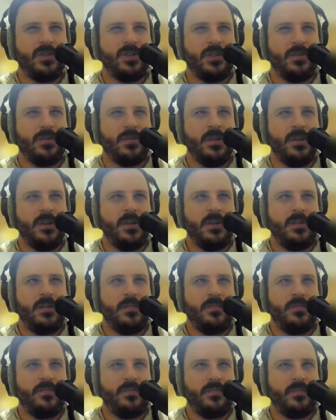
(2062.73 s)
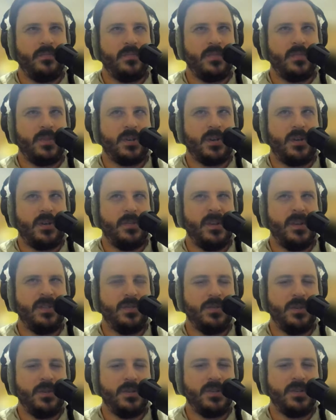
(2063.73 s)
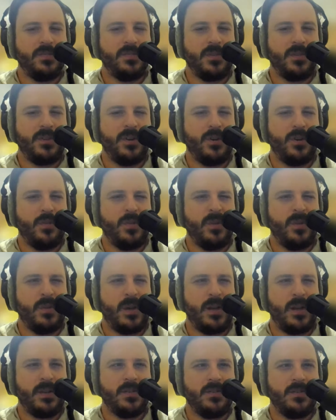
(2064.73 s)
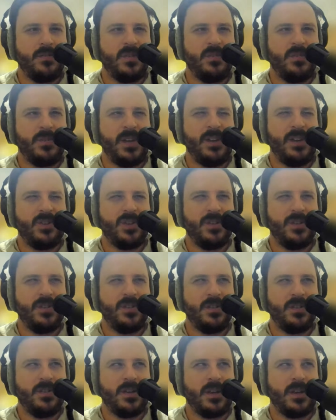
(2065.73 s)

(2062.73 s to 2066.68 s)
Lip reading: So come into this with an open mind, be patient,